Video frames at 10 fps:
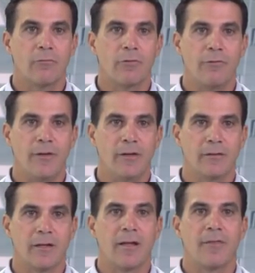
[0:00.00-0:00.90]

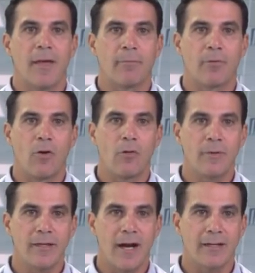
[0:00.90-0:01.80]
revealed that
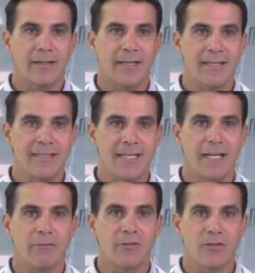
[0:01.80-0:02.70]
probiotic
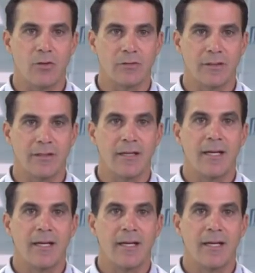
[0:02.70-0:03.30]
intake resulted